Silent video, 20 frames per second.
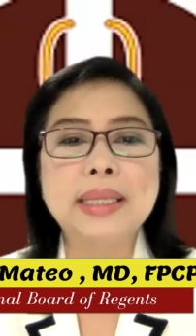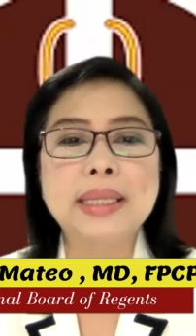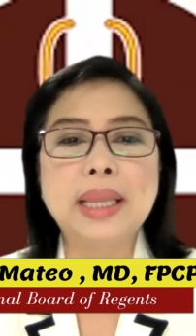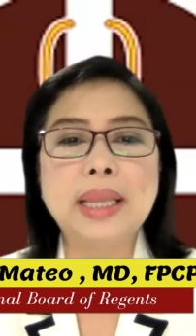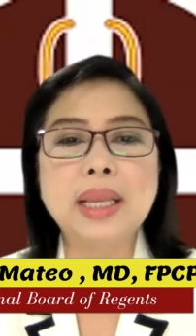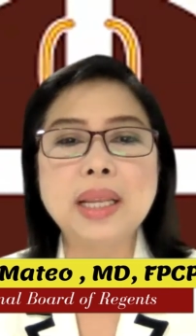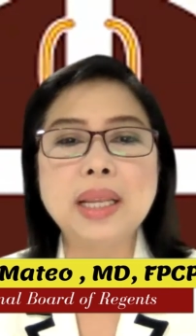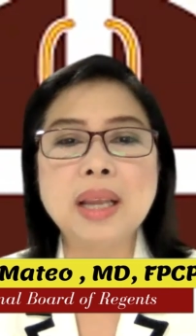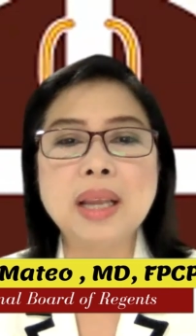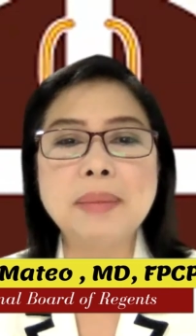
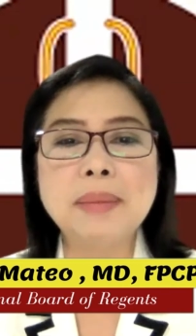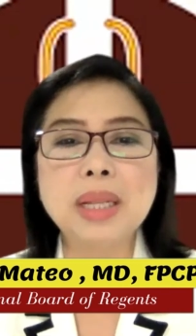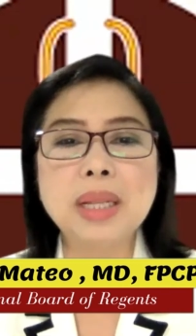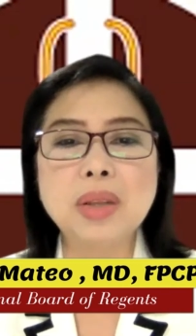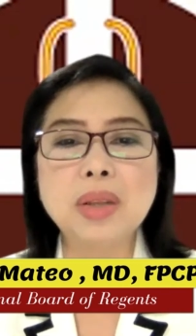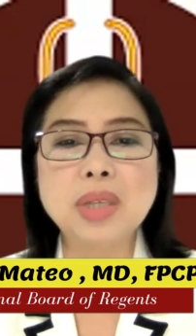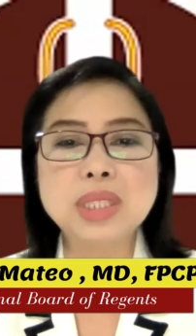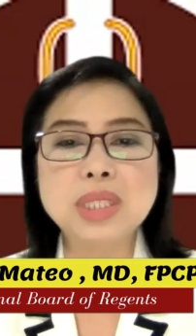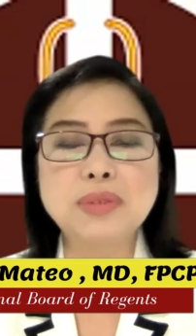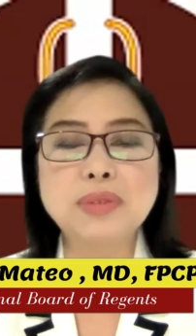The economic
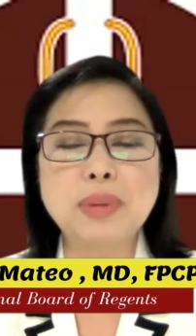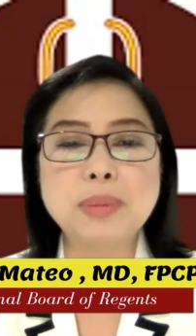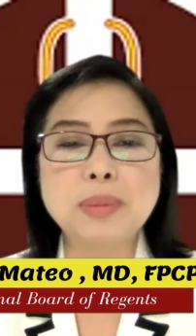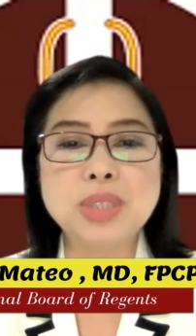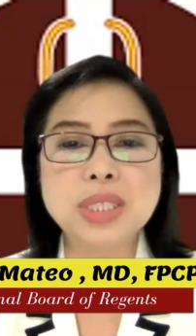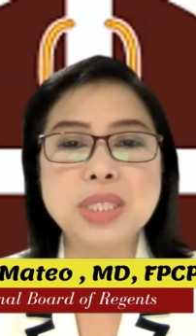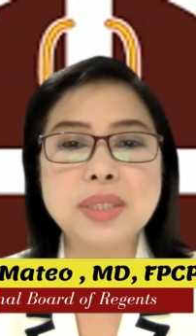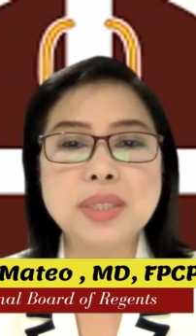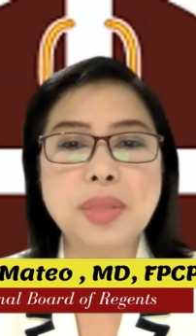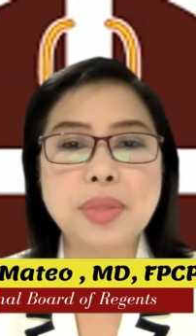loss
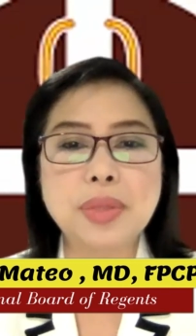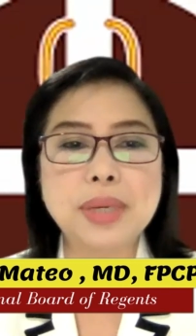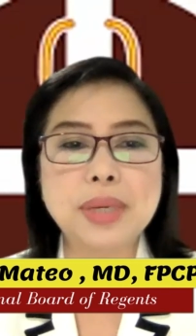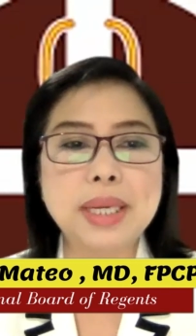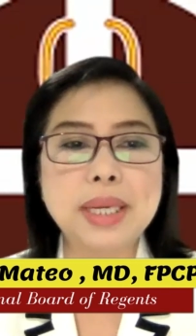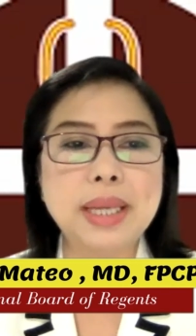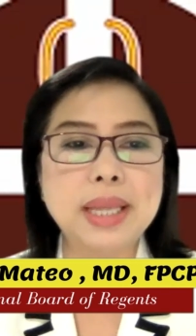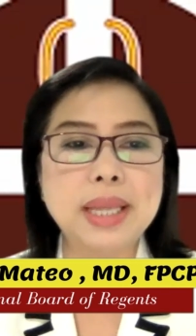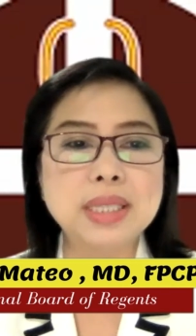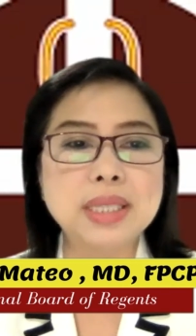from just
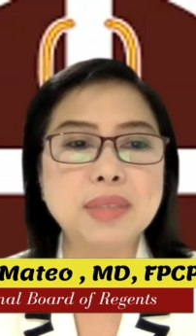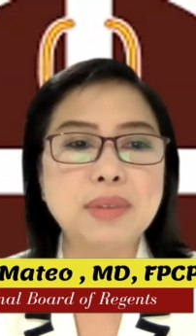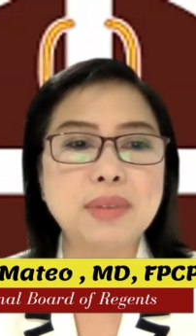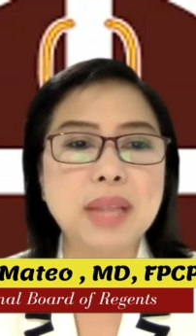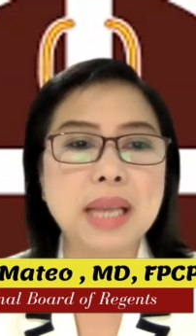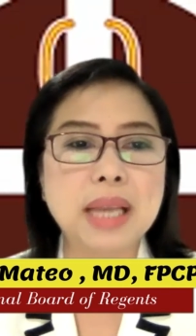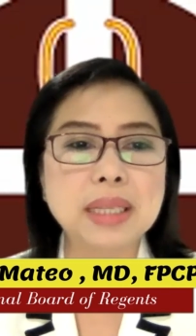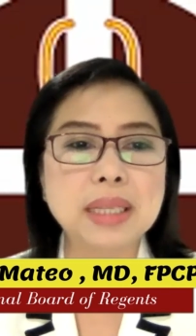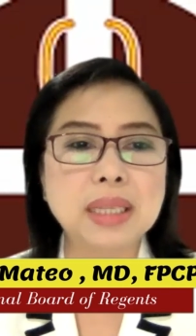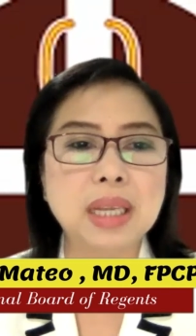3 days of
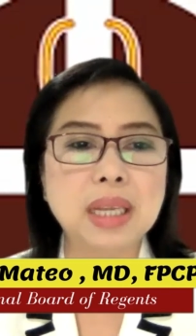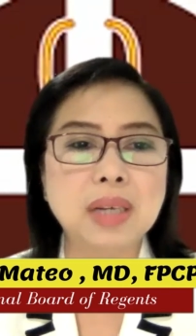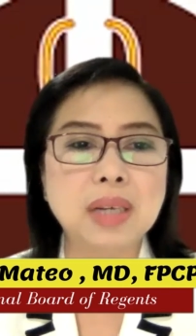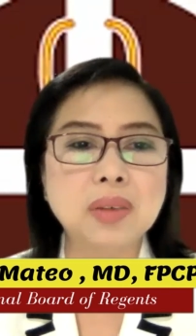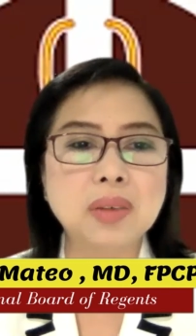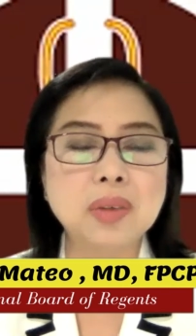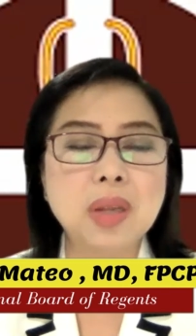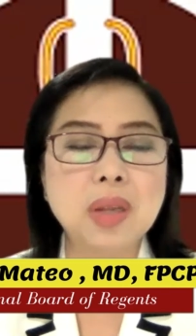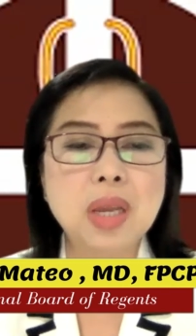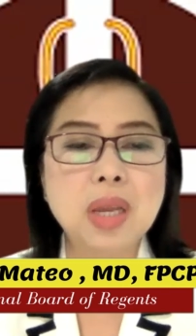
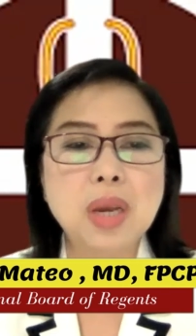lockdown